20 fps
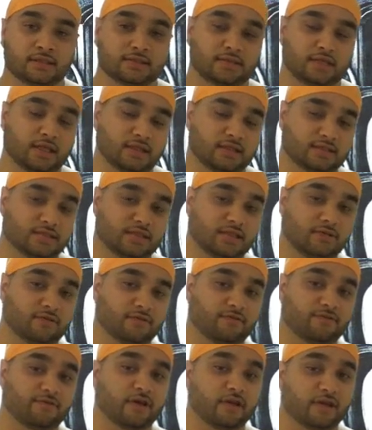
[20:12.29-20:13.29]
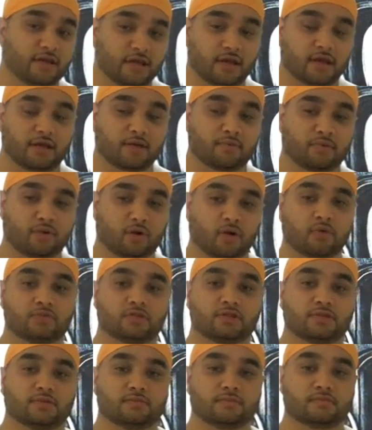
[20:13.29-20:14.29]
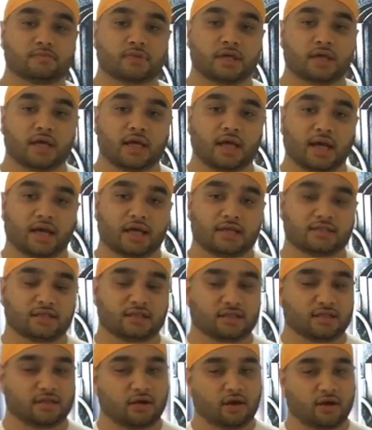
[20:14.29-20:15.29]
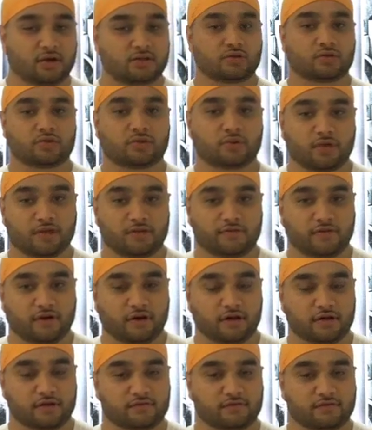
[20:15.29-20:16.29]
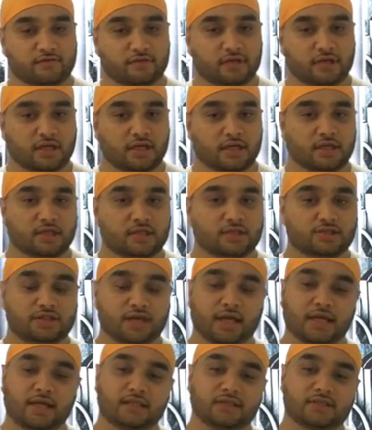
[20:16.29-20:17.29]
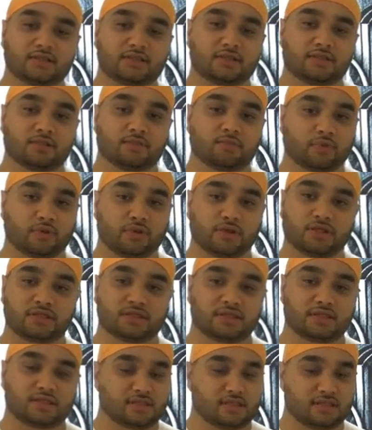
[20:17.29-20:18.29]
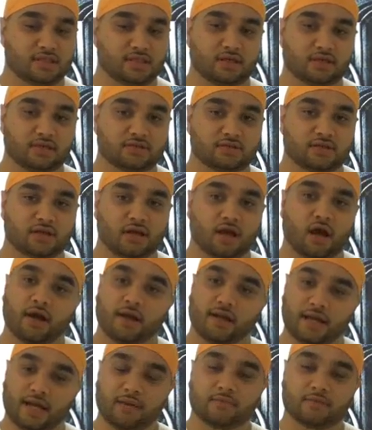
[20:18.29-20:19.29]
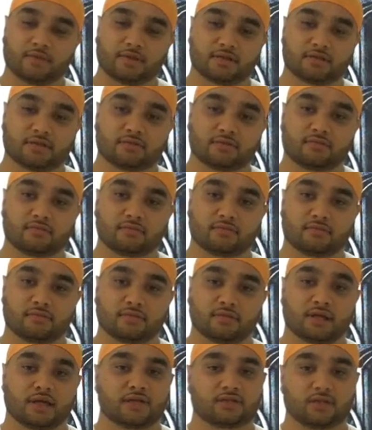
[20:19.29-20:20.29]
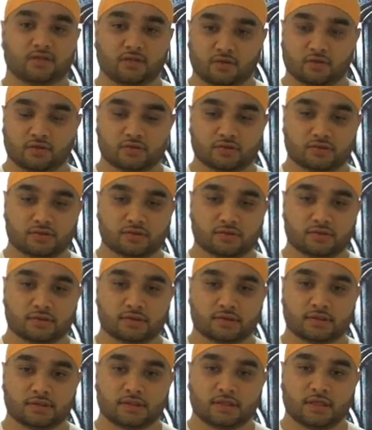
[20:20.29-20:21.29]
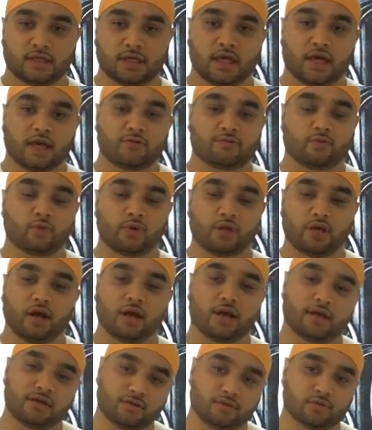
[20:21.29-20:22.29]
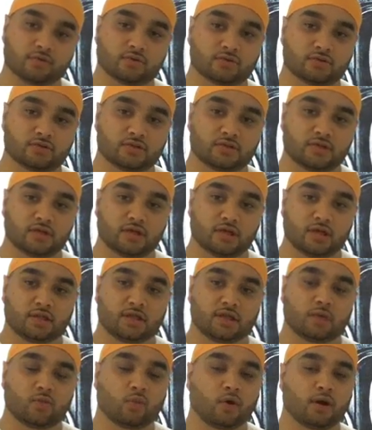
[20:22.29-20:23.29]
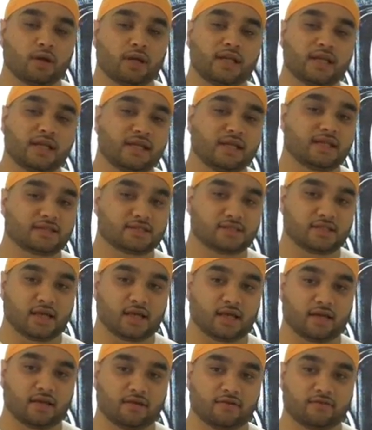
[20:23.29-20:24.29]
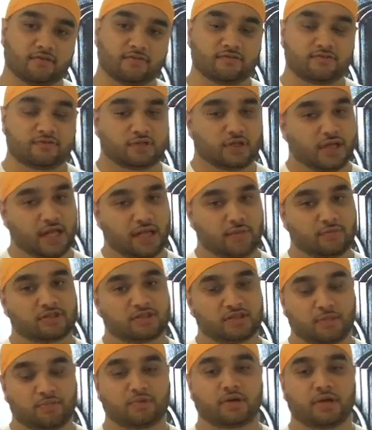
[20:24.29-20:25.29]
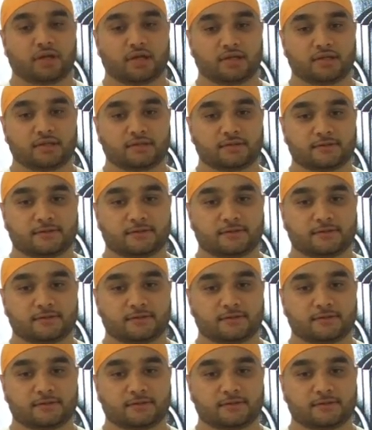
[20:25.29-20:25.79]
Sant Ji further probes him and said in Article 25, Jains, Buddhists and Sikhs are named as Hindus. If we are Hindus, then what need is there to name us separately?